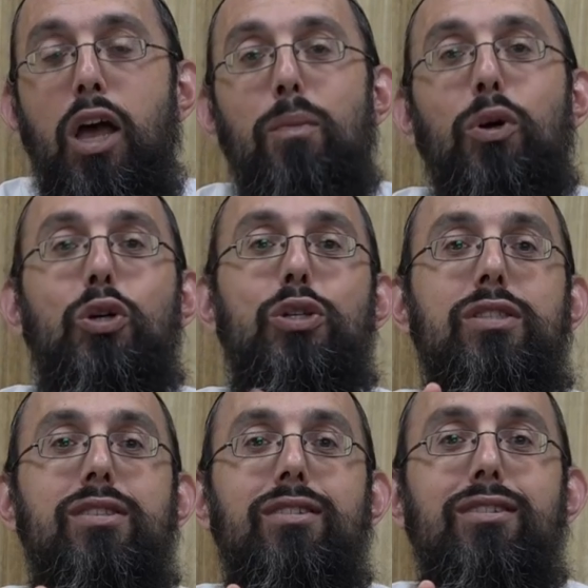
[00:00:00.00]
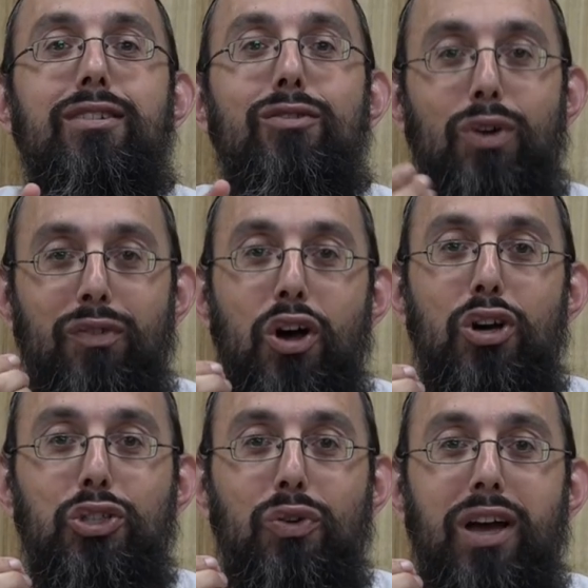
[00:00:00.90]
Because Rav
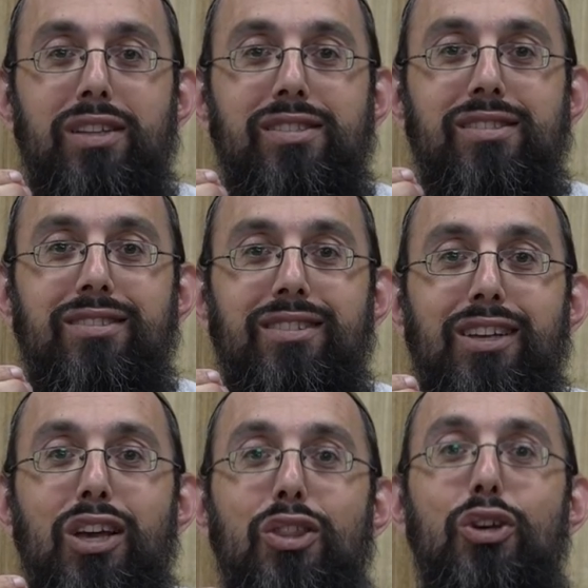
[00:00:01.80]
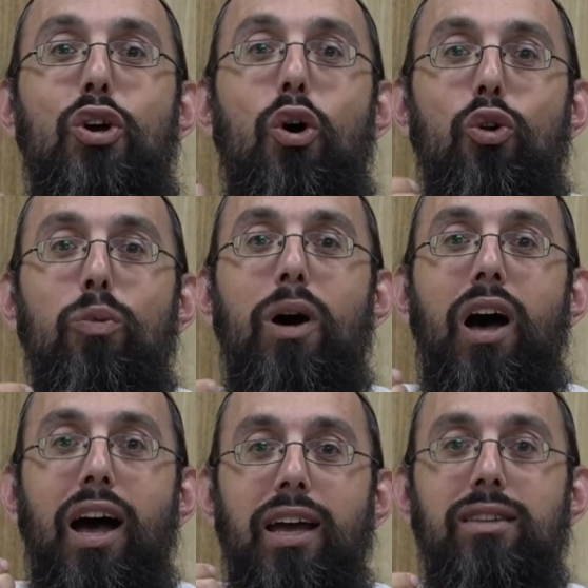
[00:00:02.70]
Hirsch writes, the goal
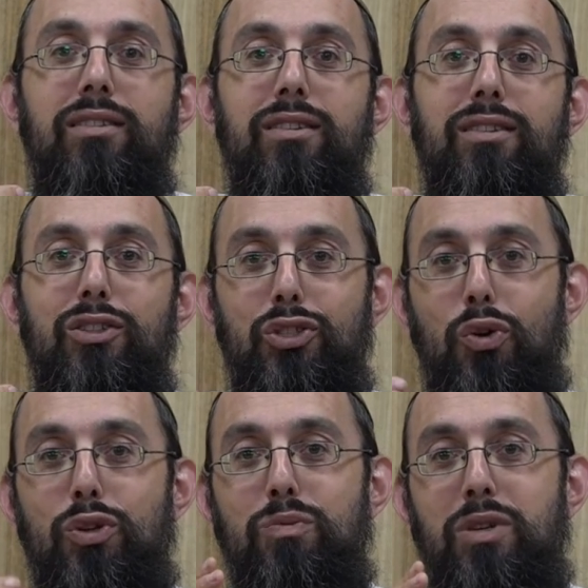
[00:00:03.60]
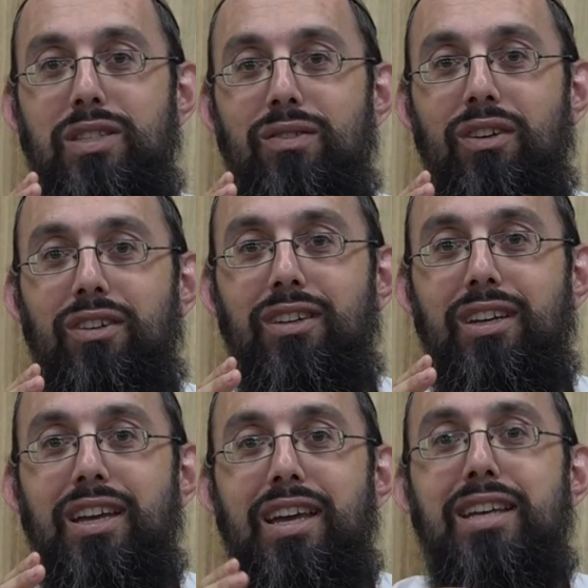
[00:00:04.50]
behind the Torah's mitzvah
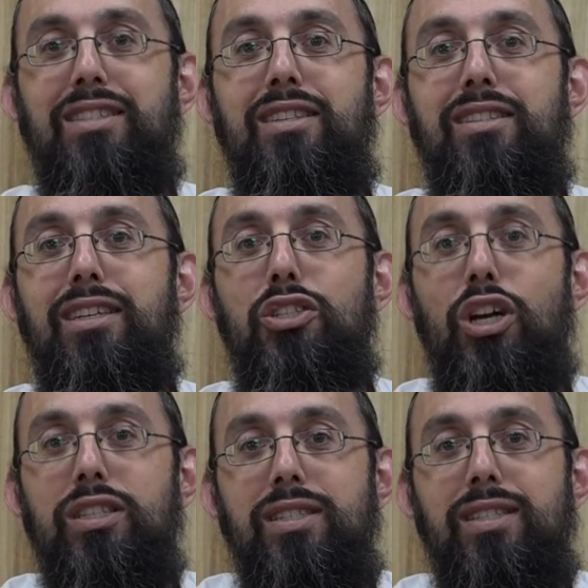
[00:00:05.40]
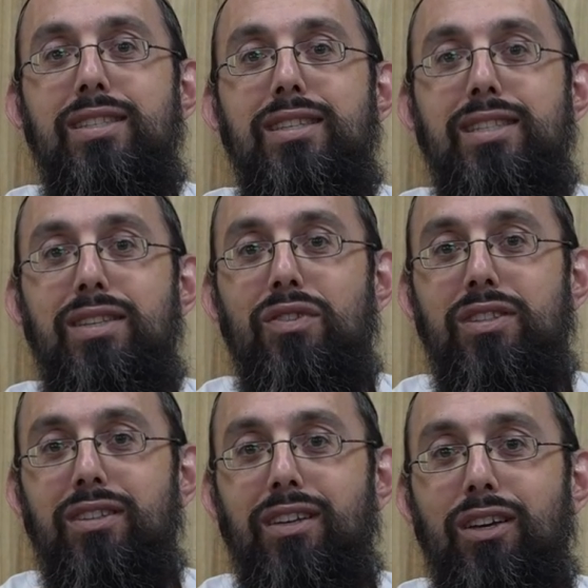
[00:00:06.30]
is to teach us a
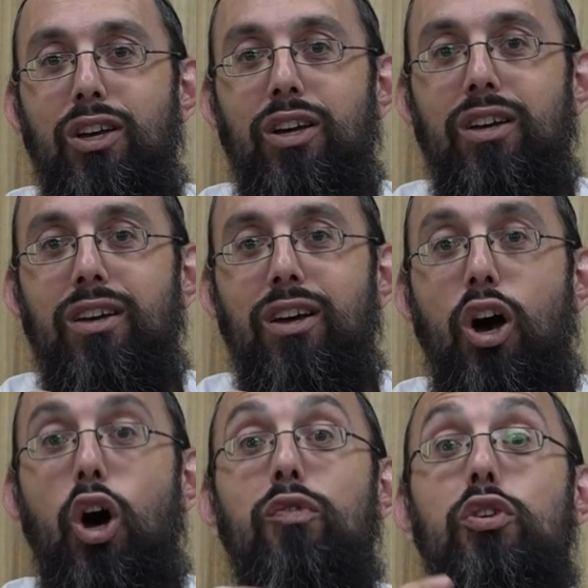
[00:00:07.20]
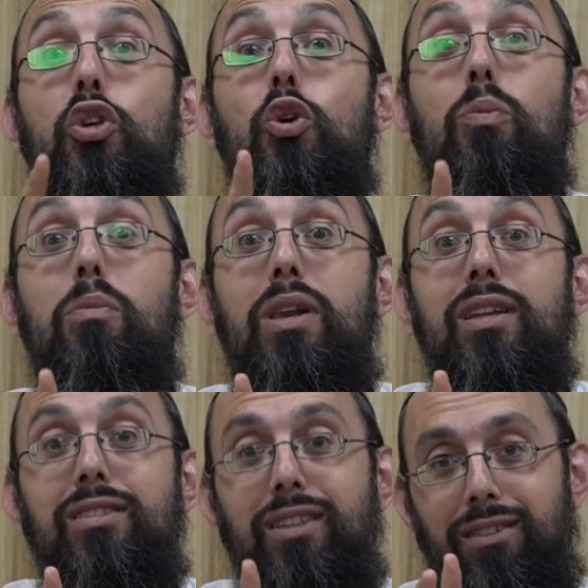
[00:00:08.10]
sensitivity of
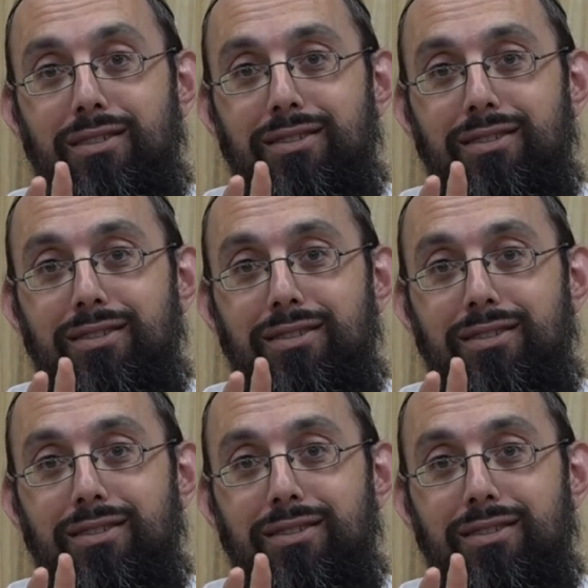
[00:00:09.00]
humility.